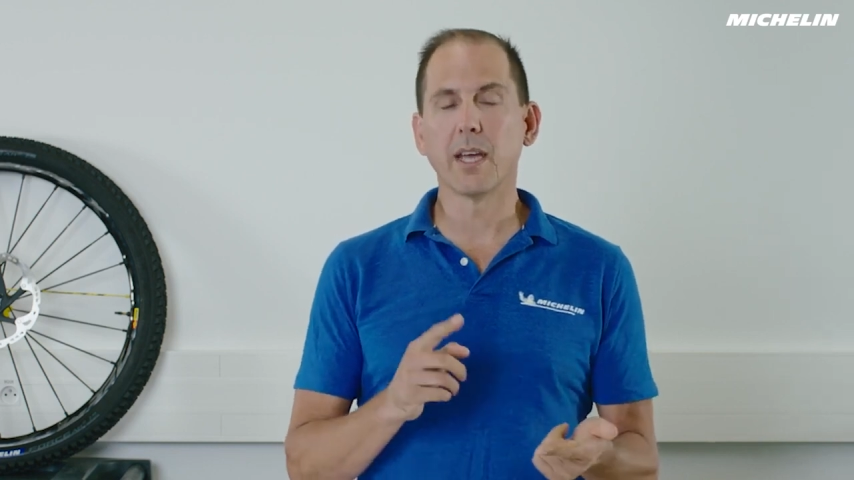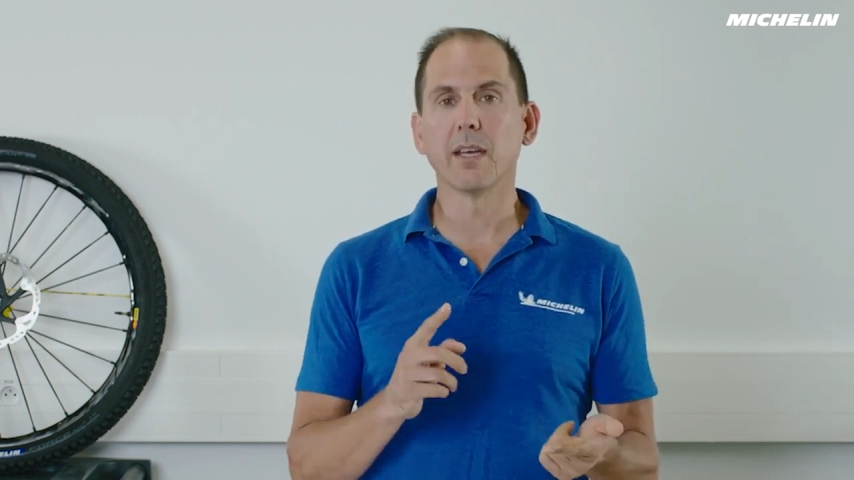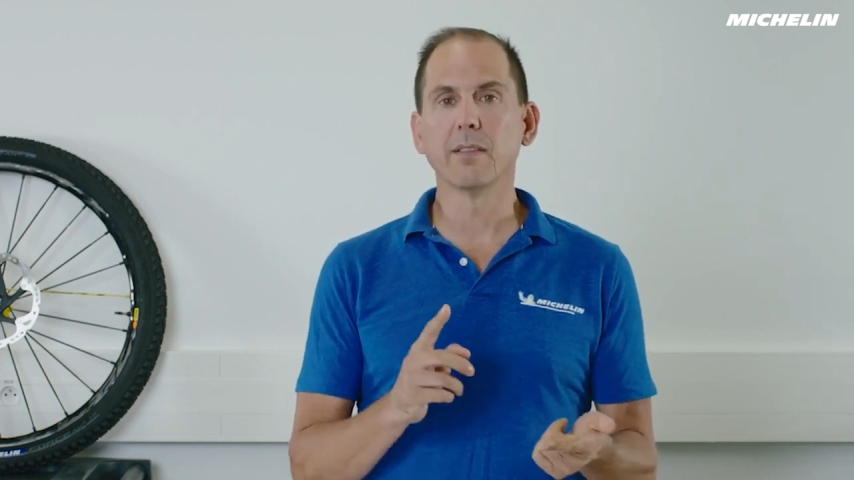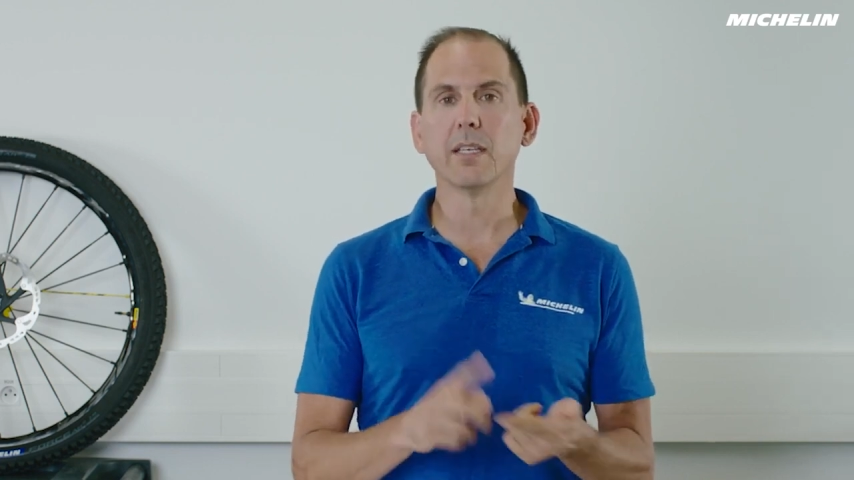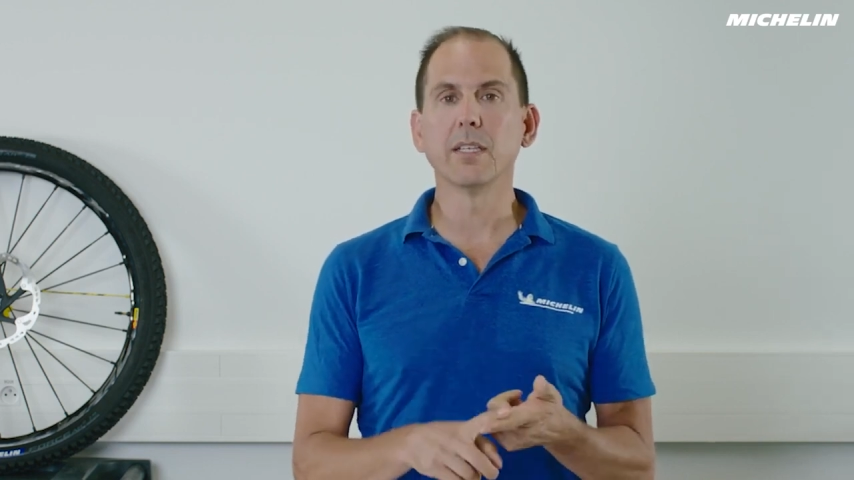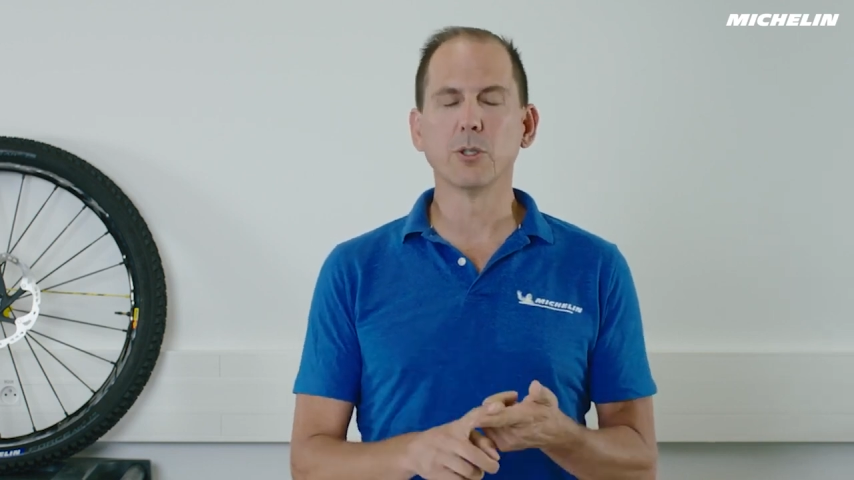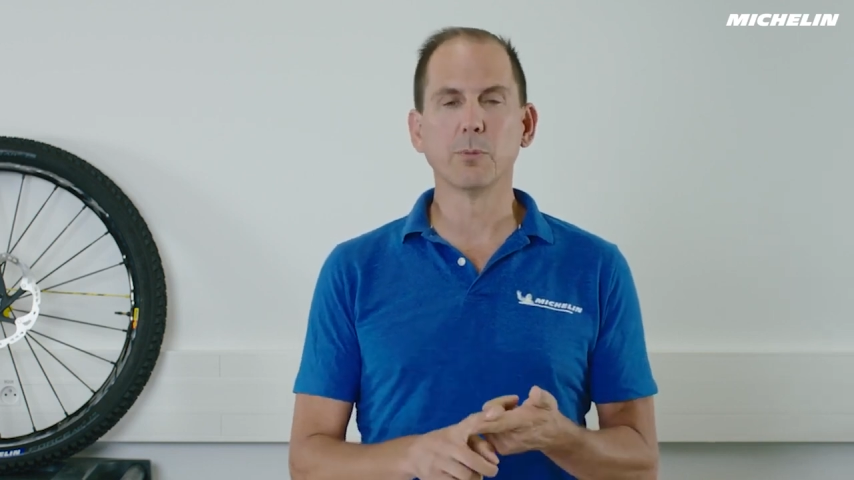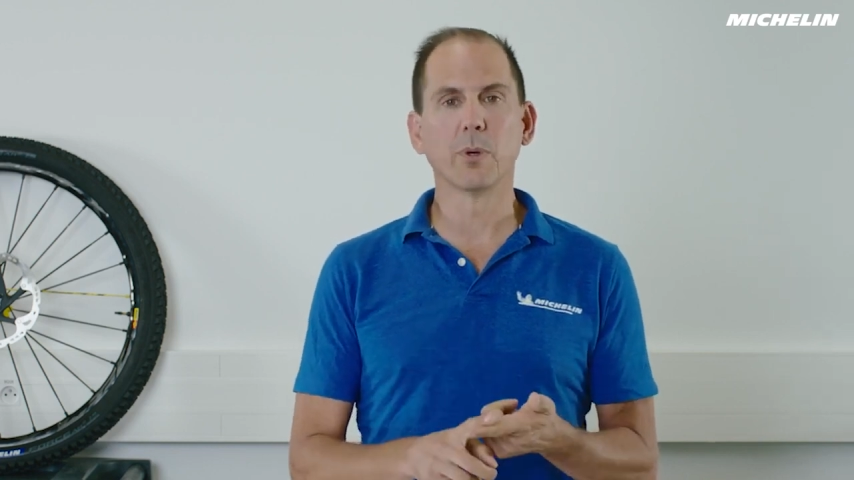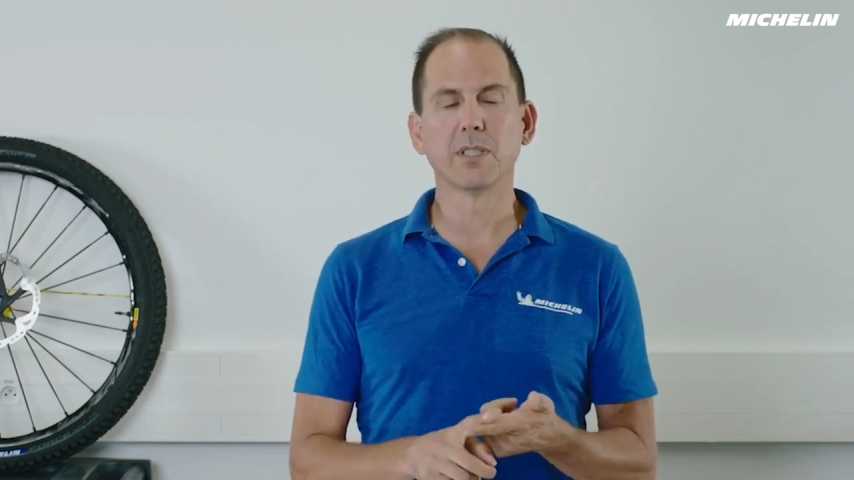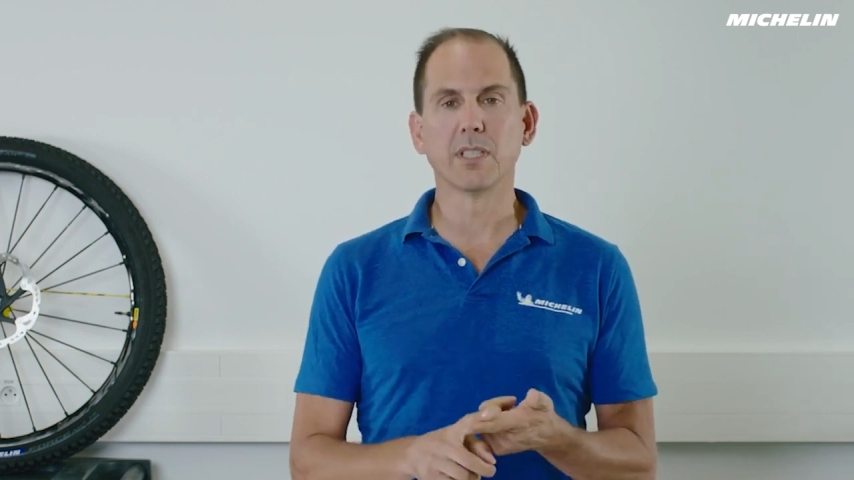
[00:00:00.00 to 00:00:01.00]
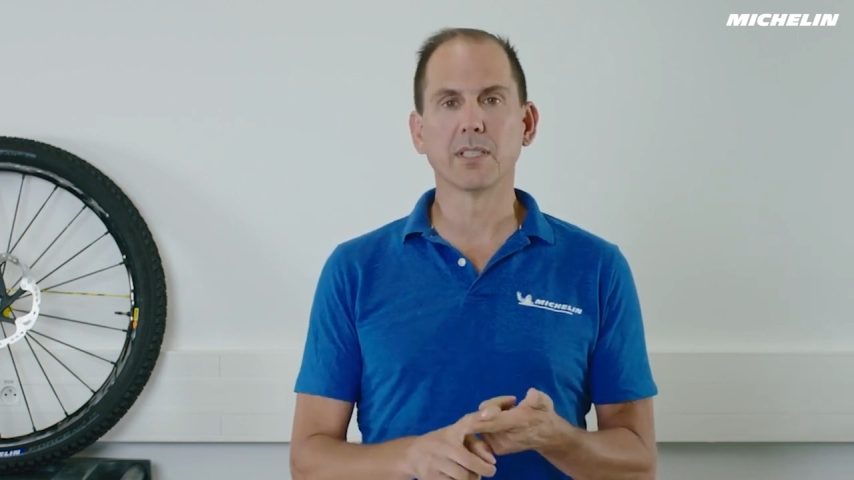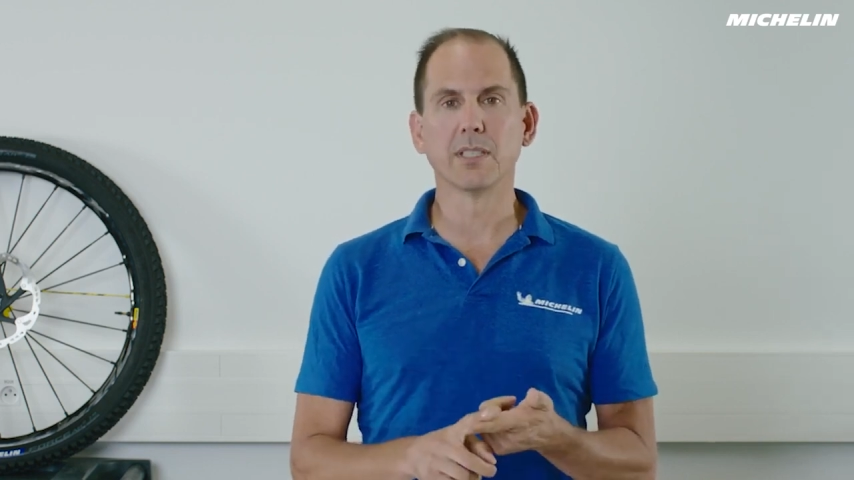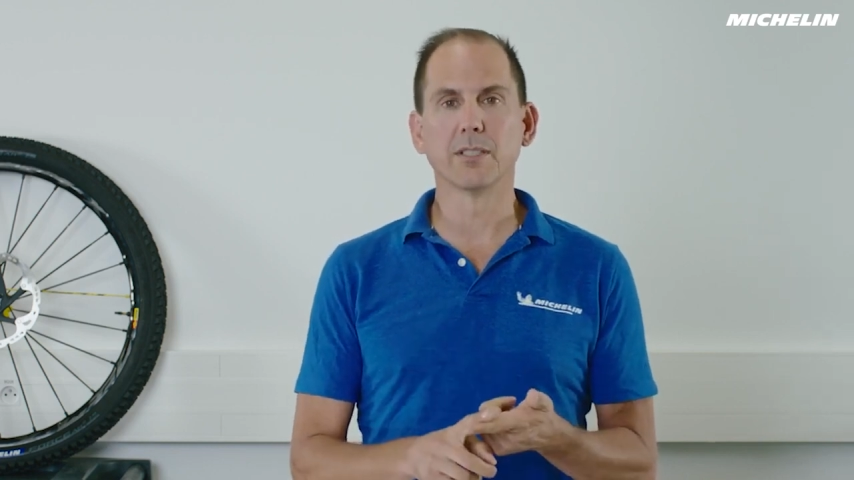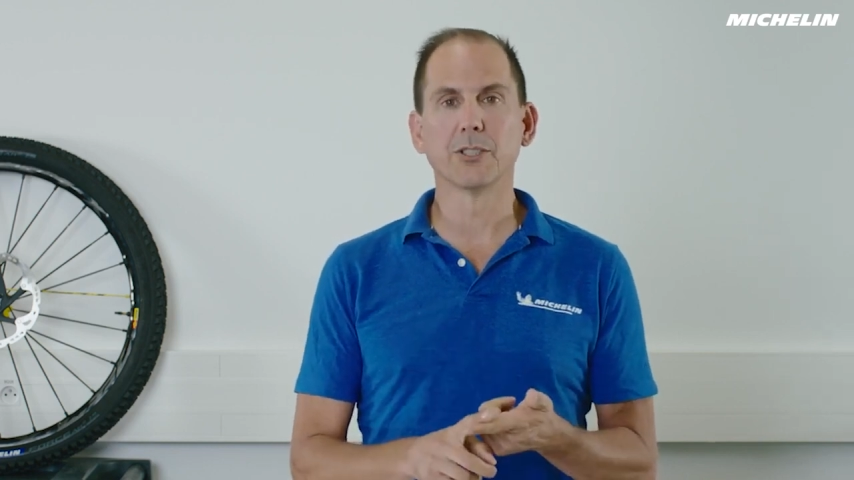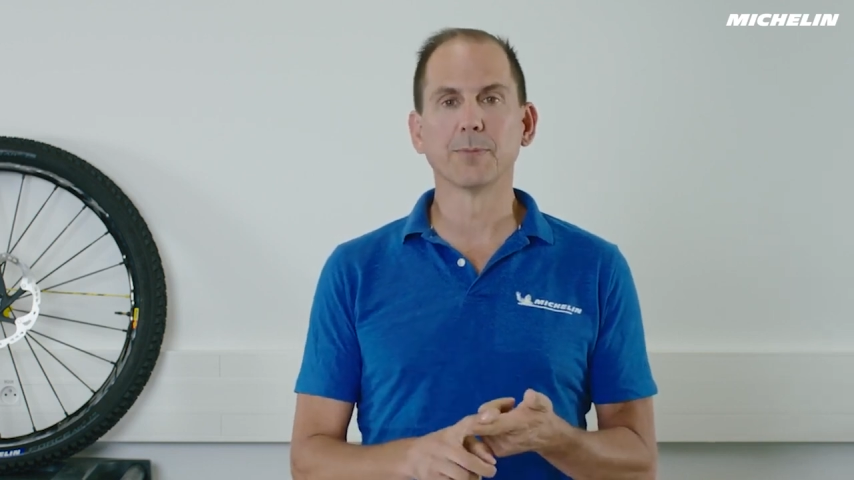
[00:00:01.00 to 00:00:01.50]
and the
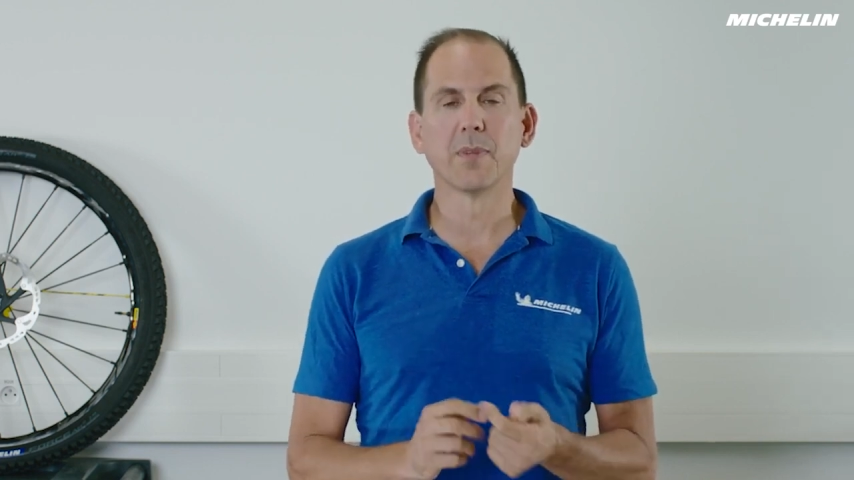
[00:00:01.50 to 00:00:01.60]
2.6 inch.